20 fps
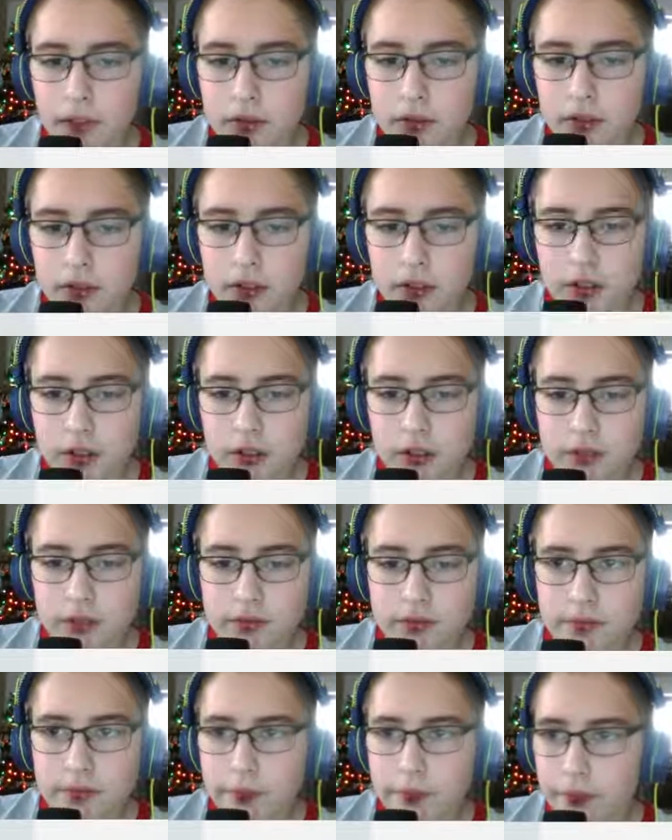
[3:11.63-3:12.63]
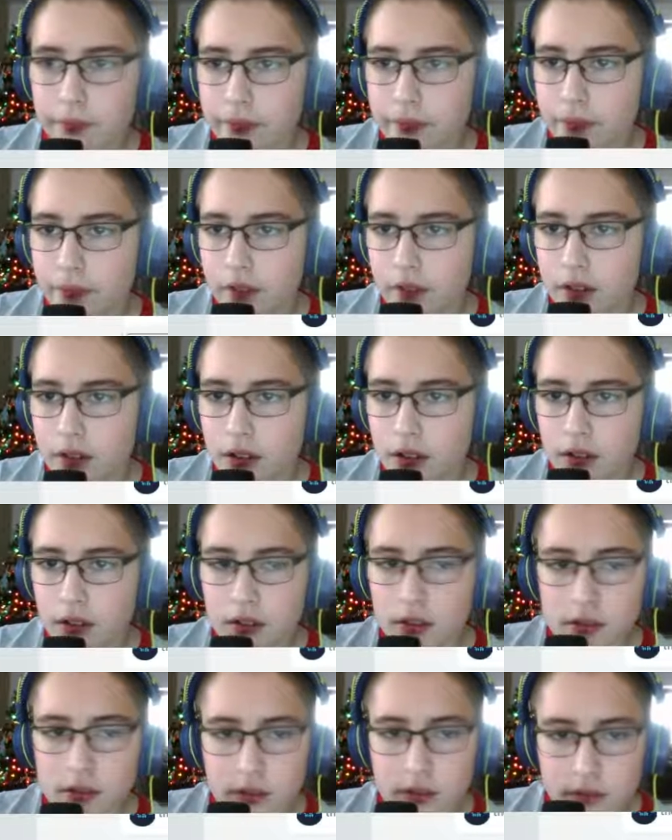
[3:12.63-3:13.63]

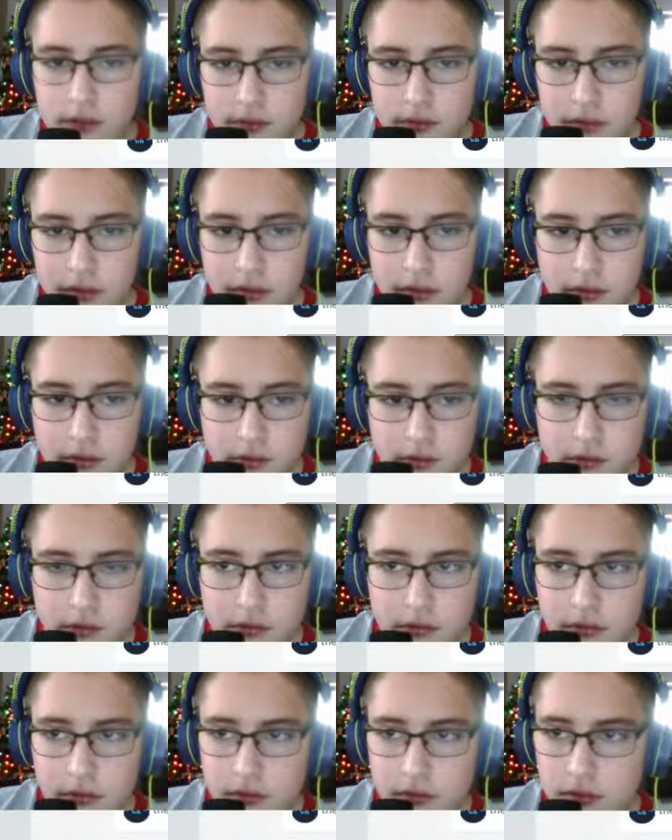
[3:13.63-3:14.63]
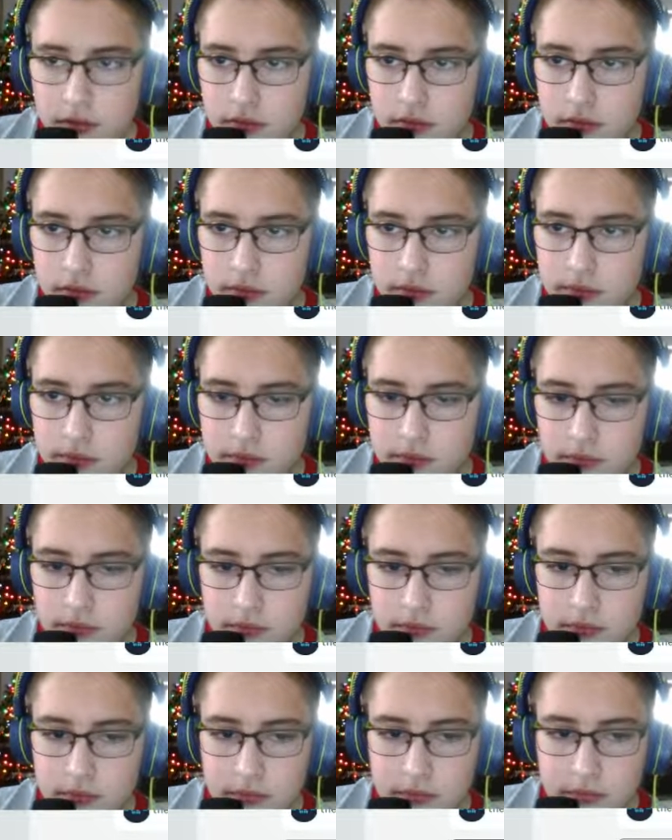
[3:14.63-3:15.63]

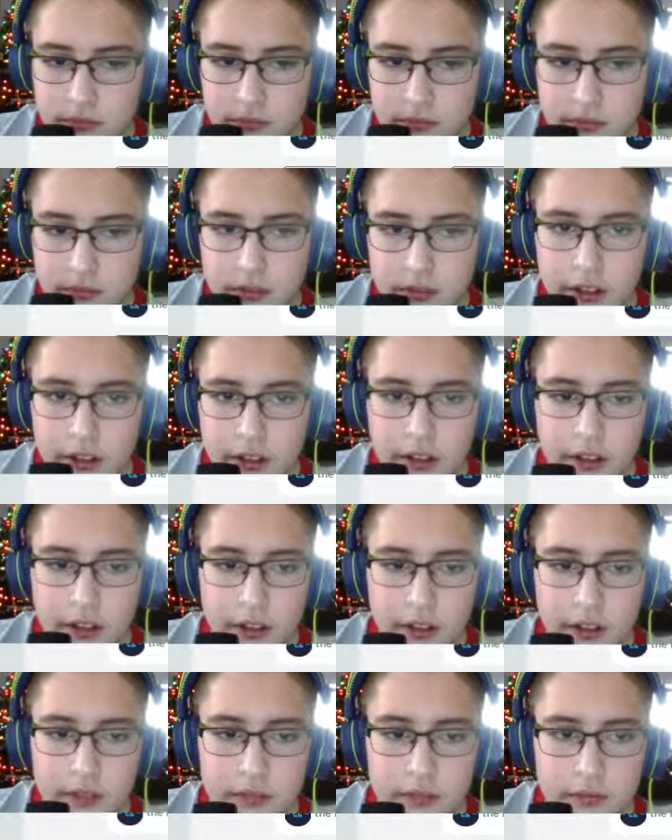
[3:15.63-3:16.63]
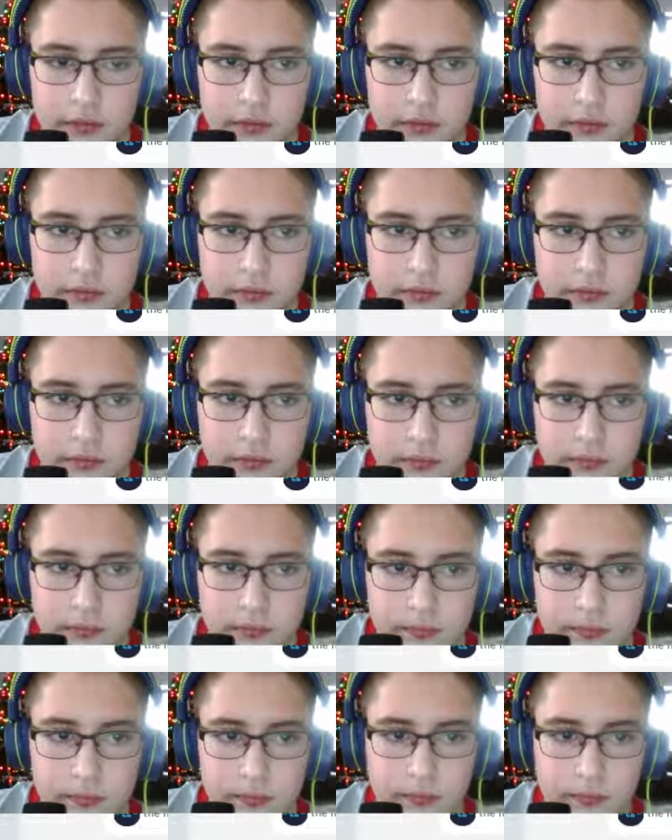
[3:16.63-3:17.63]

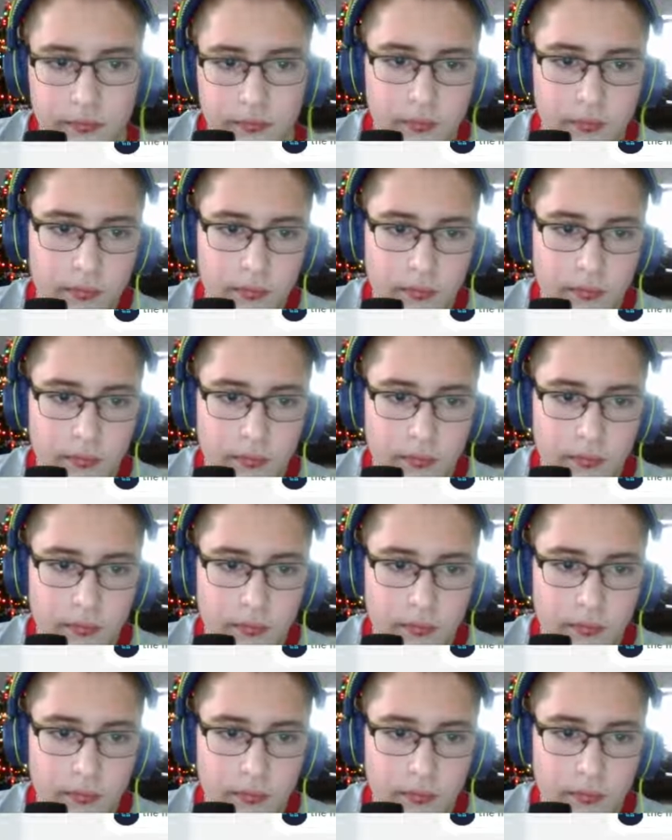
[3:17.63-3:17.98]
[no speech]